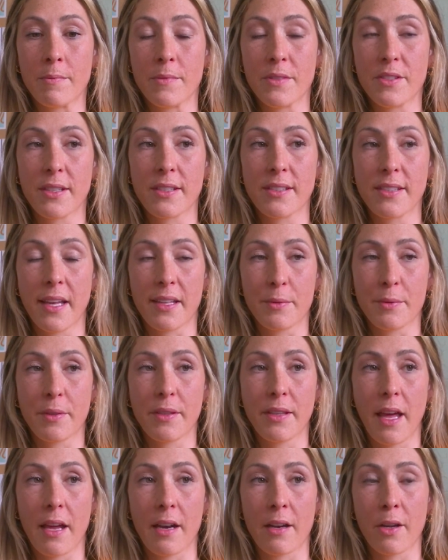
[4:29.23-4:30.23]
success
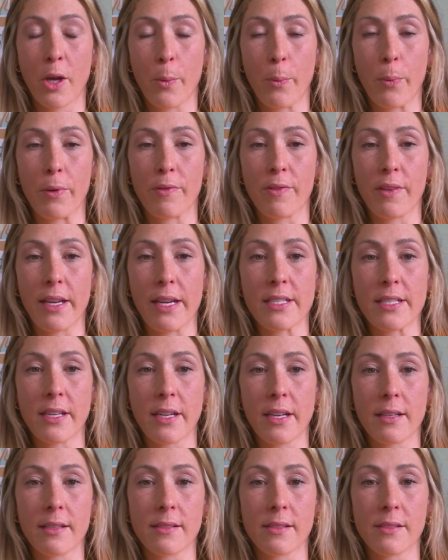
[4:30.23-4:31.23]
with that and a couple of league
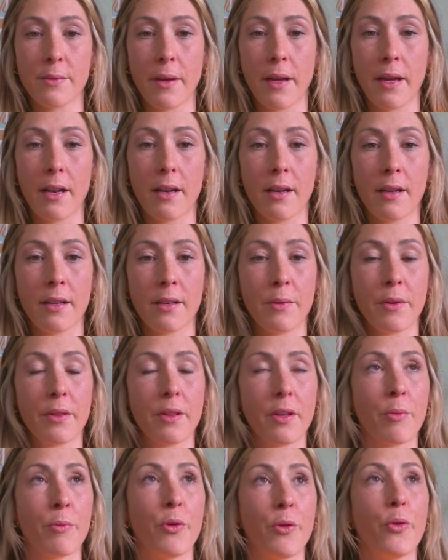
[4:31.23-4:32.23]
titles as well. And
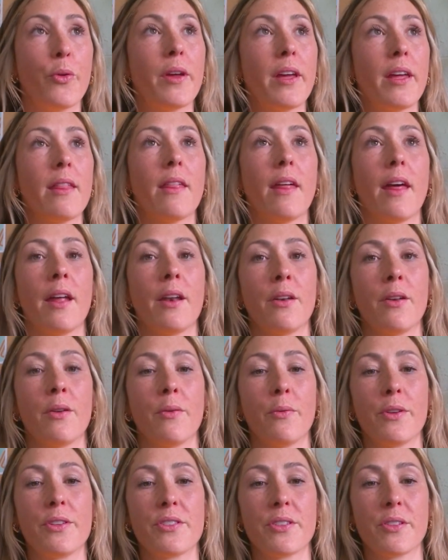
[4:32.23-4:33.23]
with camogie
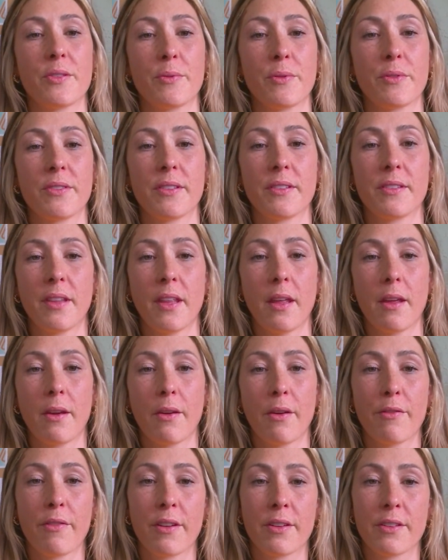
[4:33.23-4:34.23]
then, which I suppose is the
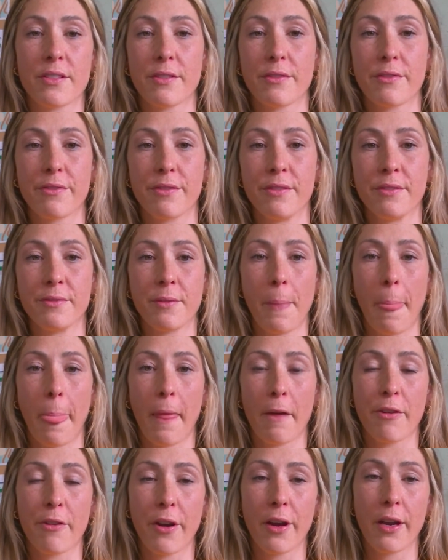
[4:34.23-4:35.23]
equivalent of
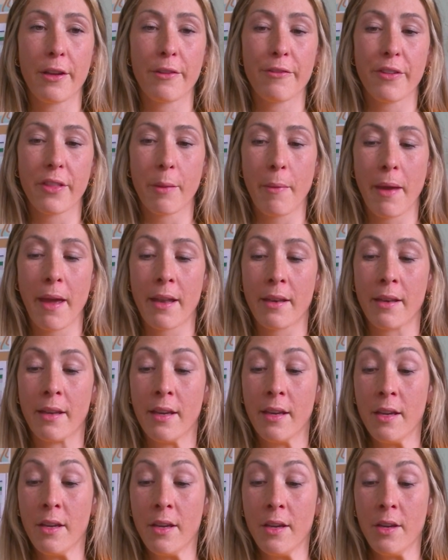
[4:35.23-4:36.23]
hurling for the
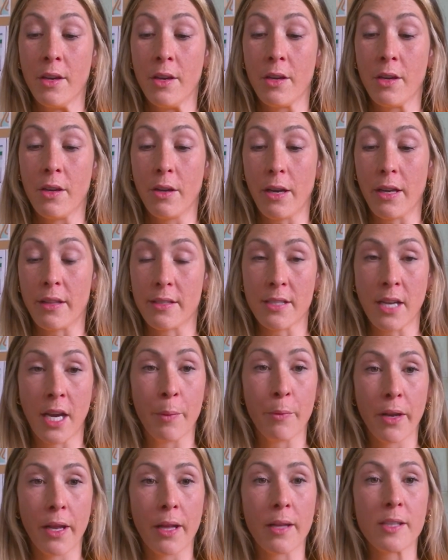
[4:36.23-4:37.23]
men, at the
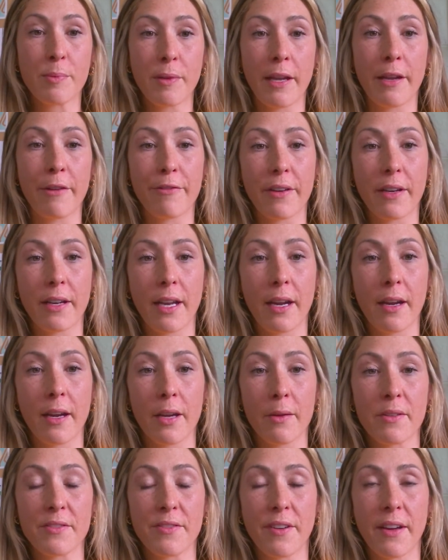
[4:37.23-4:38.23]
time when I was playing for
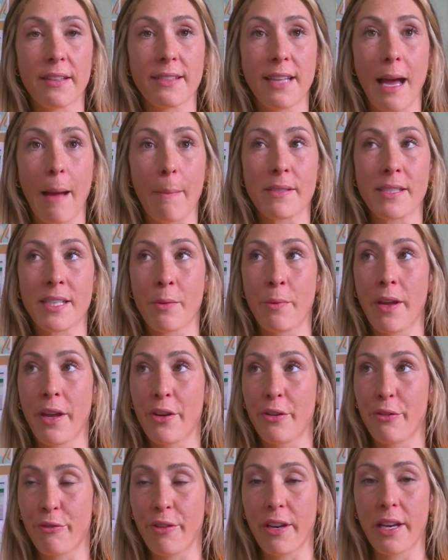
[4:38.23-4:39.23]
Clare, I was vice captain, and
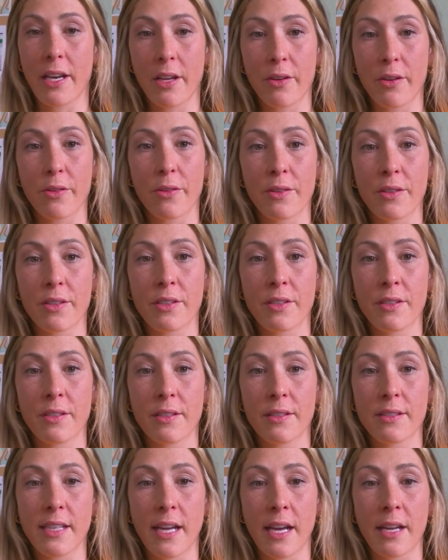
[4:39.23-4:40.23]
we had a really good
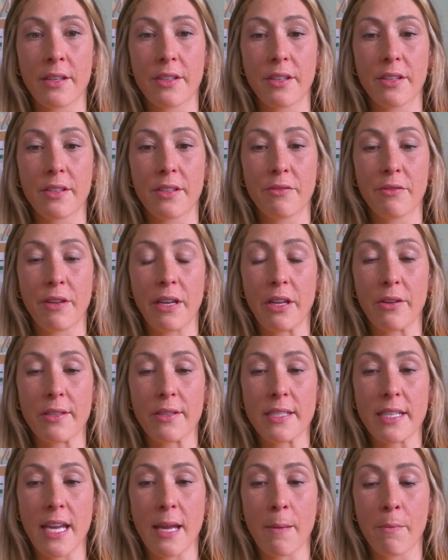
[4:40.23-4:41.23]
standard and really
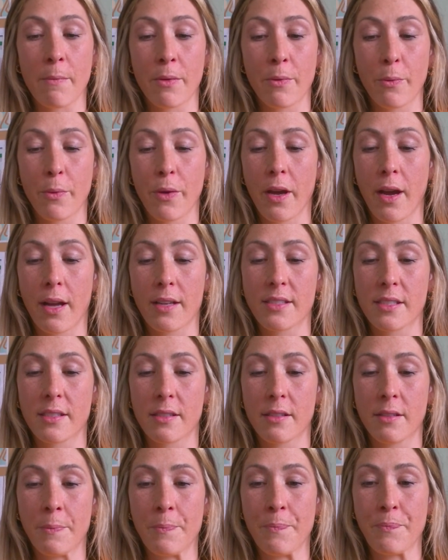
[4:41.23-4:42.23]
good team, and we got
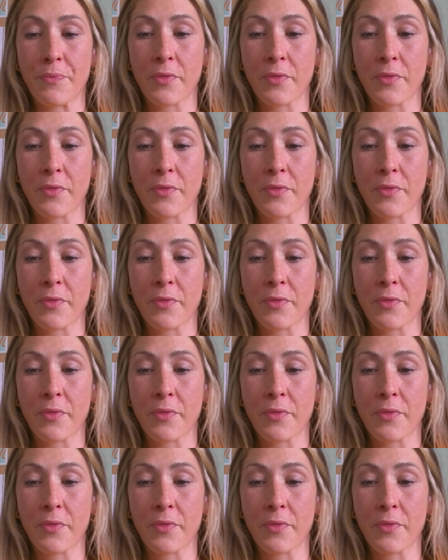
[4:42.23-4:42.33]
to